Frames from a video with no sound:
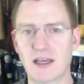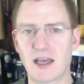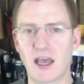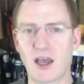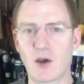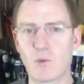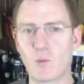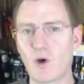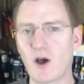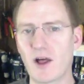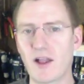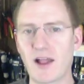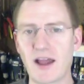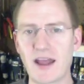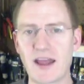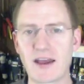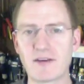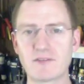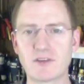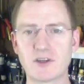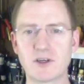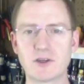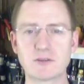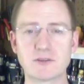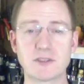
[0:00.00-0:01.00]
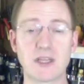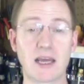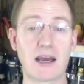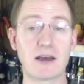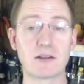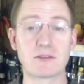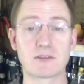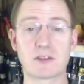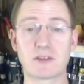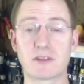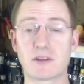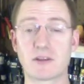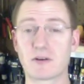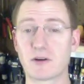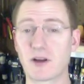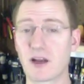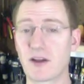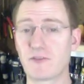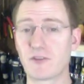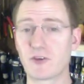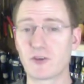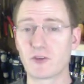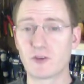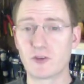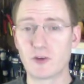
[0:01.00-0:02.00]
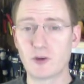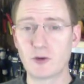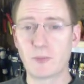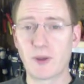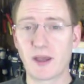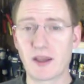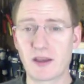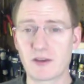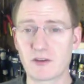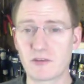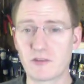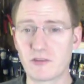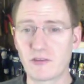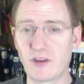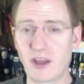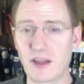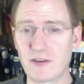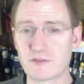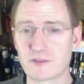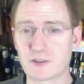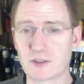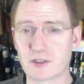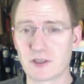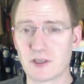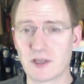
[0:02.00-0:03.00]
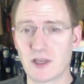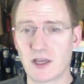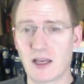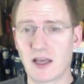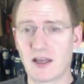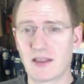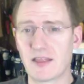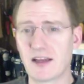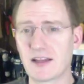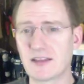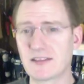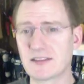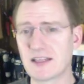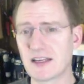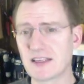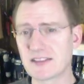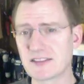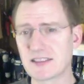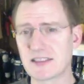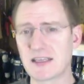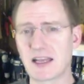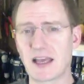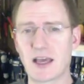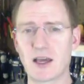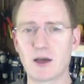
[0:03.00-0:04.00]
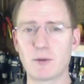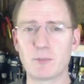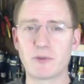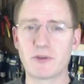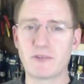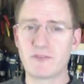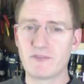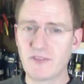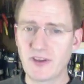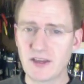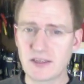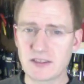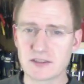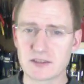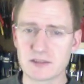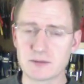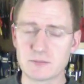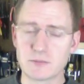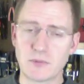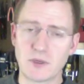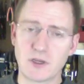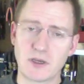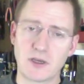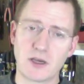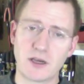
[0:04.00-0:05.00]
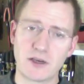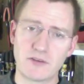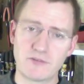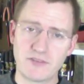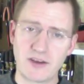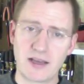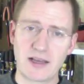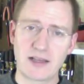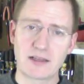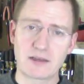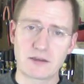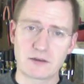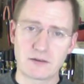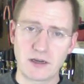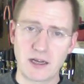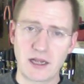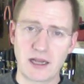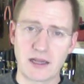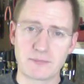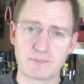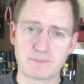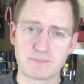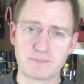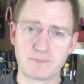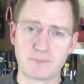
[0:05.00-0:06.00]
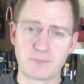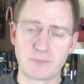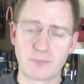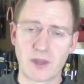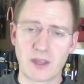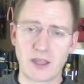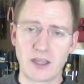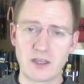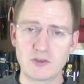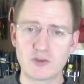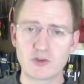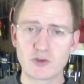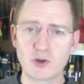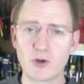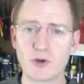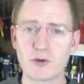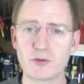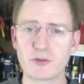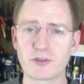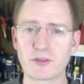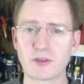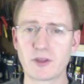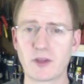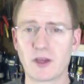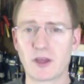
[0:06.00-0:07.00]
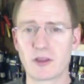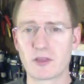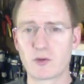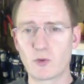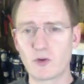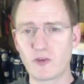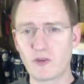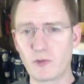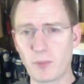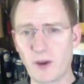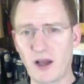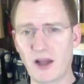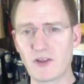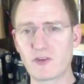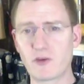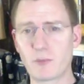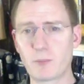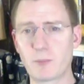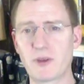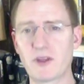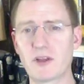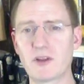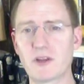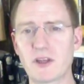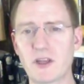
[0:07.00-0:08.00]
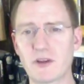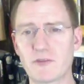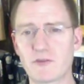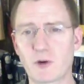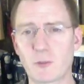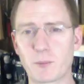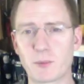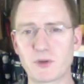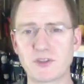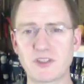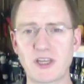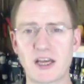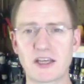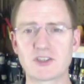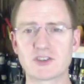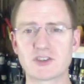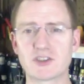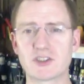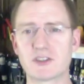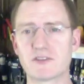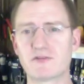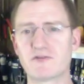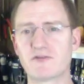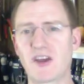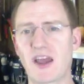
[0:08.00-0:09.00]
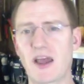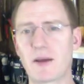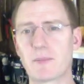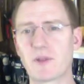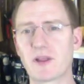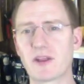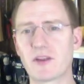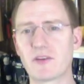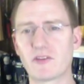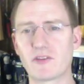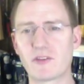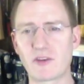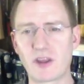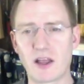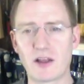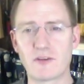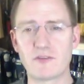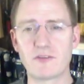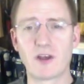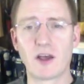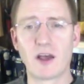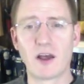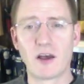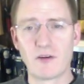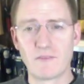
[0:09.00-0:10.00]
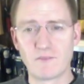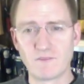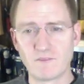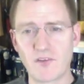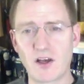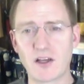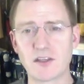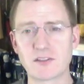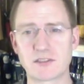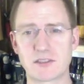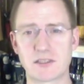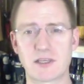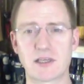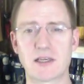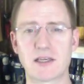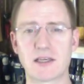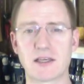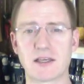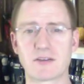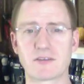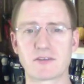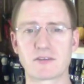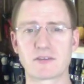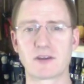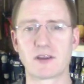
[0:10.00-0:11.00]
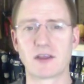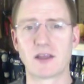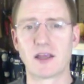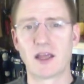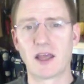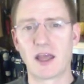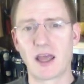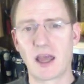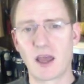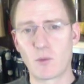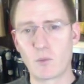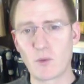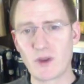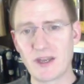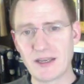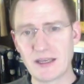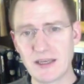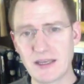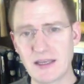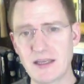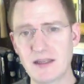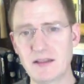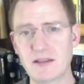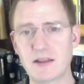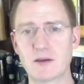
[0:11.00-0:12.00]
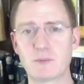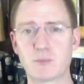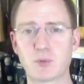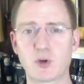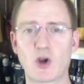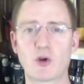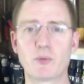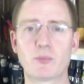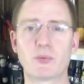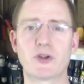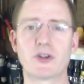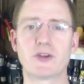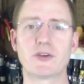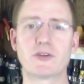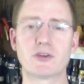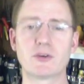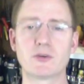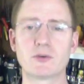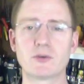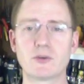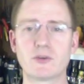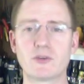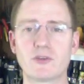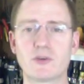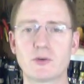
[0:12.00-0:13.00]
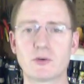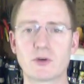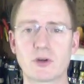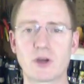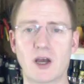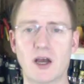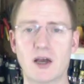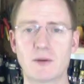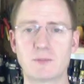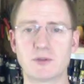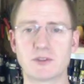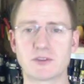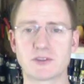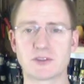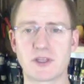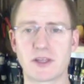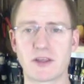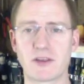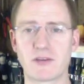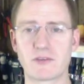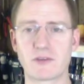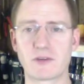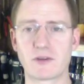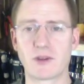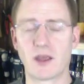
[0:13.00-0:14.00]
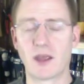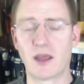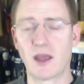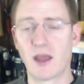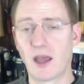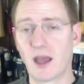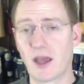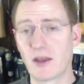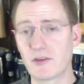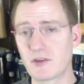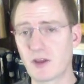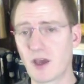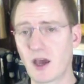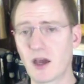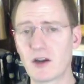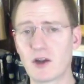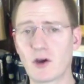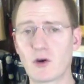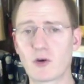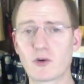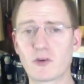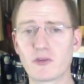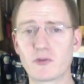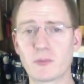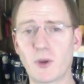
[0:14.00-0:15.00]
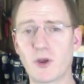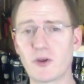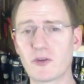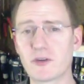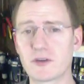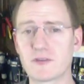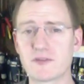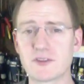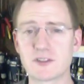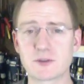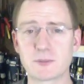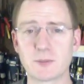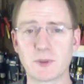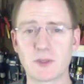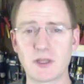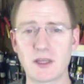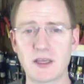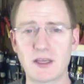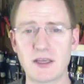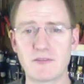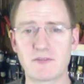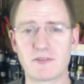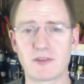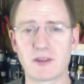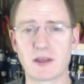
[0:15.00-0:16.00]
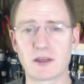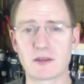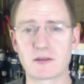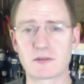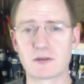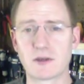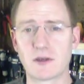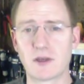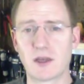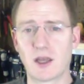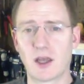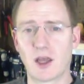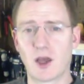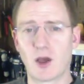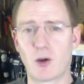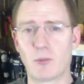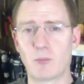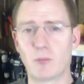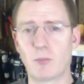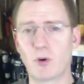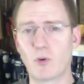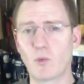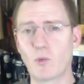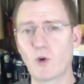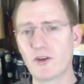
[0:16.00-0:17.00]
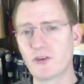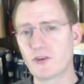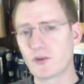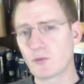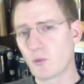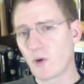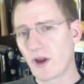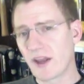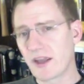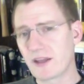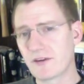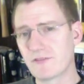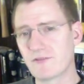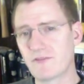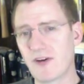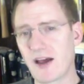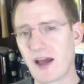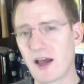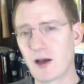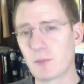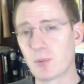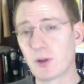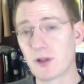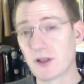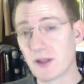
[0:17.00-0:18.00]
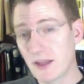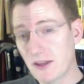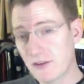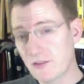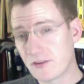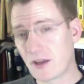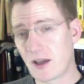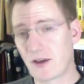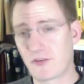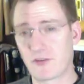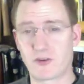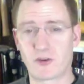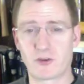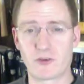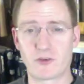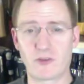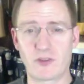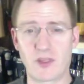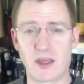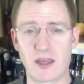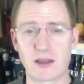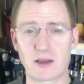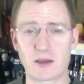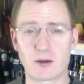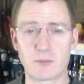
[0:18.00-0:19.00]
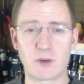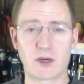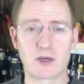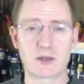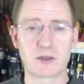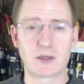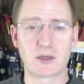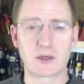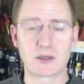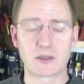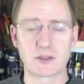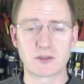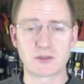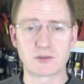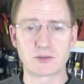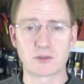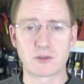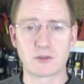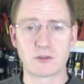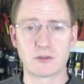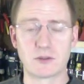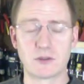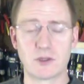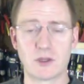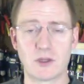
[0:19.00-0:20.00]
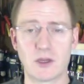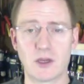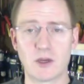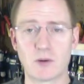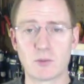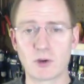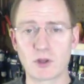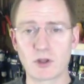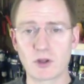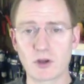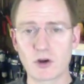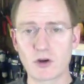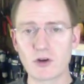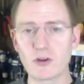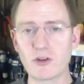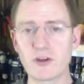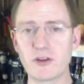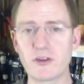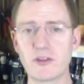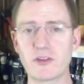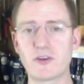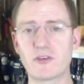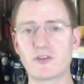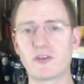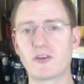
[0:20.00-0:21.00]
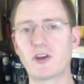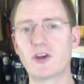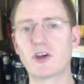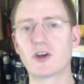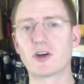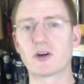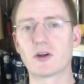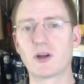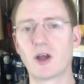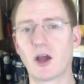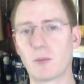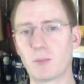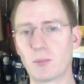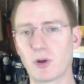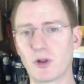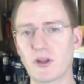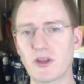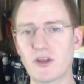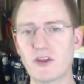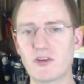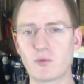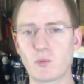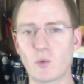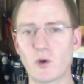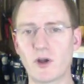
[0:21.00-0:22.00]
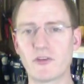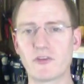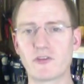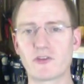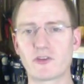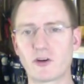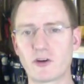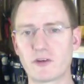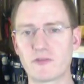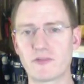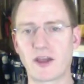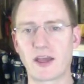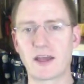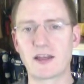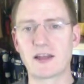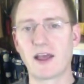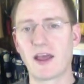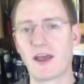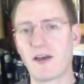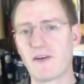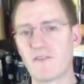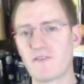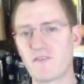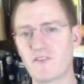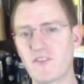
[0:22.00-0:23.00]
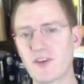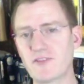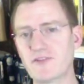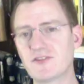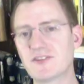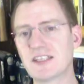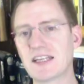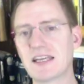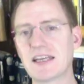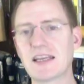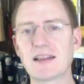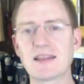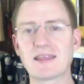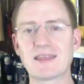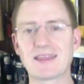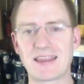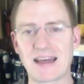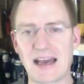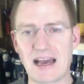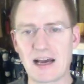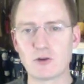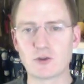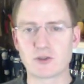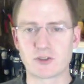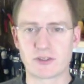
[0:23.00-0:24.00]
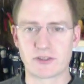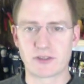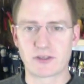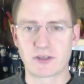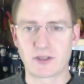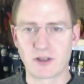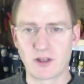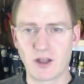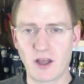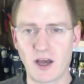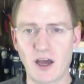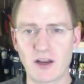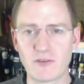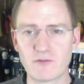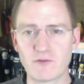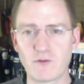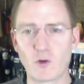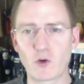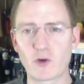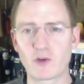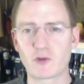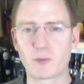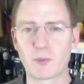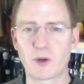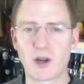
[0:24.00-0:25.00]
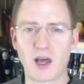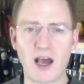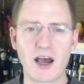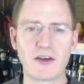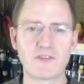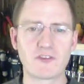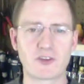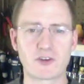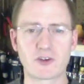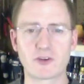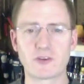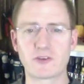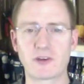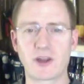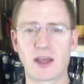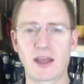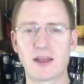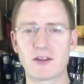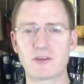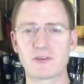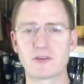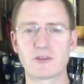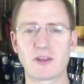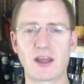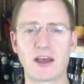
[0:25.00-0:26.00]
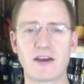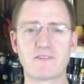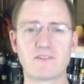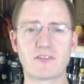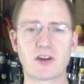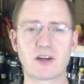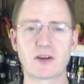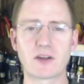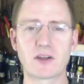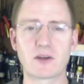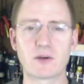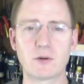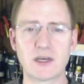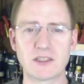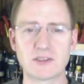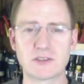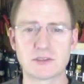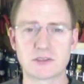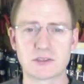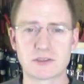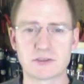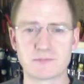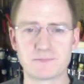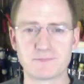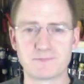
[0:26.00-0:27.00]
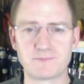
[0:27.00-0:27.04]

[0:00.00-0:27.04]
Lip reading: And while I have no doubt that their efforts do make us safer, that doesn't help the victim of violent crime. In truth, the responsibility for protection of family and self falls to us, and we need the appropriate tools to accomplish this. As gun owners, most of us believe this, but what do rank-and-file police officers think about gun control? Well, earlier this year, Police One surveyed 15,000 law enforcement officers to answer that very question.